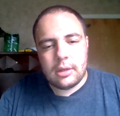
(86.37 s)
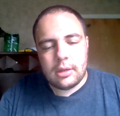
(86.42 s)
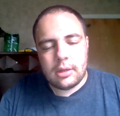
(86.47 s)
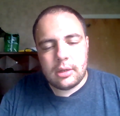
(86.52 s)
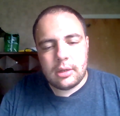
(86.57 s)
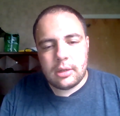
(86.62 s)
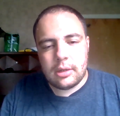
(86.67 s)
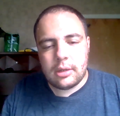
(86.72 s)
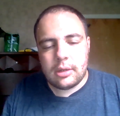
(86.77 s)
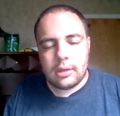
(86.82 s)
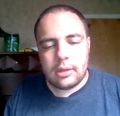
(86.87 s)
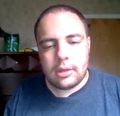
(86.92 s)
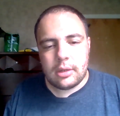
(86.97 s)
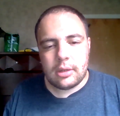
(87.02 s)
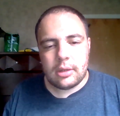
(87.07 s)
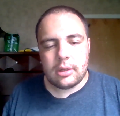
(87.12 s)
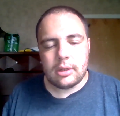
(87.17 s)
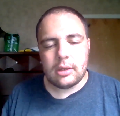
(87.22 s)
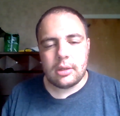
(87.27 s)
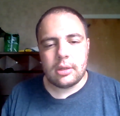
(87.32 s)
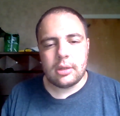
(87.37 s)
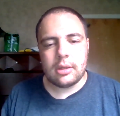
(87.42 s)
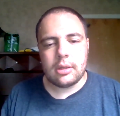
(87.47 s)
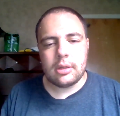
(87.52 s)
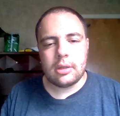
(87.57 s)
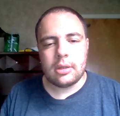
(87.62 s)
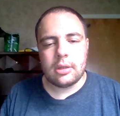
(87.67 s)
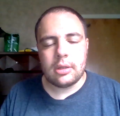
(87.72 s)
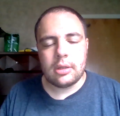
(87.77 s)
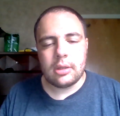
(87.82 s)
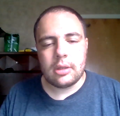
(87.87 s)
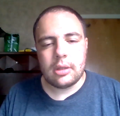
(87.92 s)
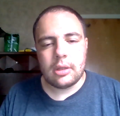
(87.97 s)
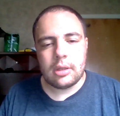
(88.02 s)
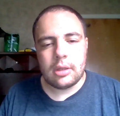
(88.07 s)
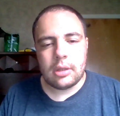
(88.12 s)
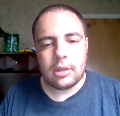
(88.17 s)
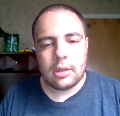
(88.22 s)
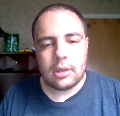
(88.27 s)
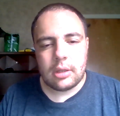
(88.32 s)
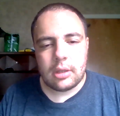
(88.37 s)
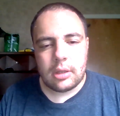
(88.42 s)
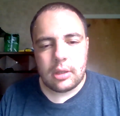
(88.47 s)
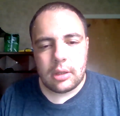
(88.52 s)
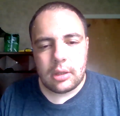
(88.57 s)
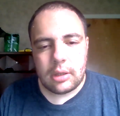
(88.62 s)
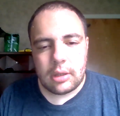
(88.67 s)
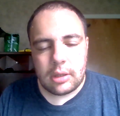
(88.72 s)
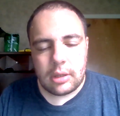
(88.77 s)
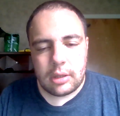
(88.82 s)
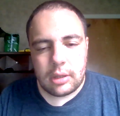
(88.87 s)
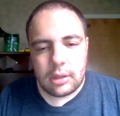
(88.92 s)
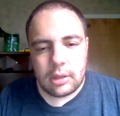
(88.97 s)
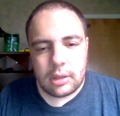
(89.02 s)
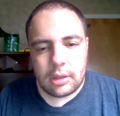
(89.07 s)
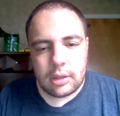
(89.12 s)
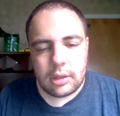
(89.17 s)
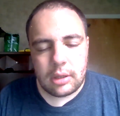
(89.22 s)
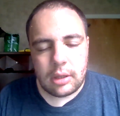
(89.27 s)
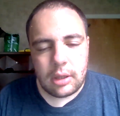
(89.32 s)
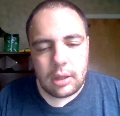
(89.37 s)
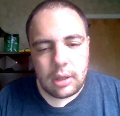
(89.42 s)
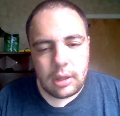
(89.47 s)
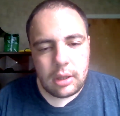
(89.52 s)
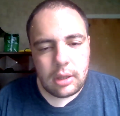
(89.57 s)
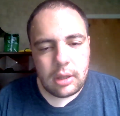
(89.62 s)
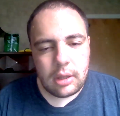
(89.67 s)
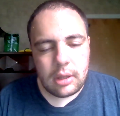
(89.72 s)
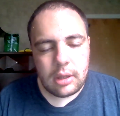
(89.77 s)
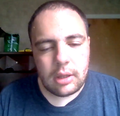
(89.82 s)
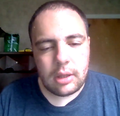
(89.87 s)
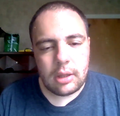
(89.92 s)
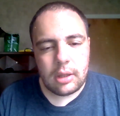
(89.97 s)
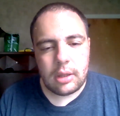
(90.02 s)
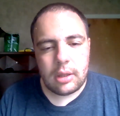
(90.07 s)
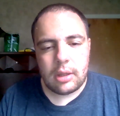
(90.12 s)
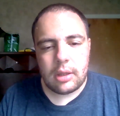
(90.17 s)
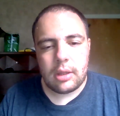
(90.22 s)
[no speech]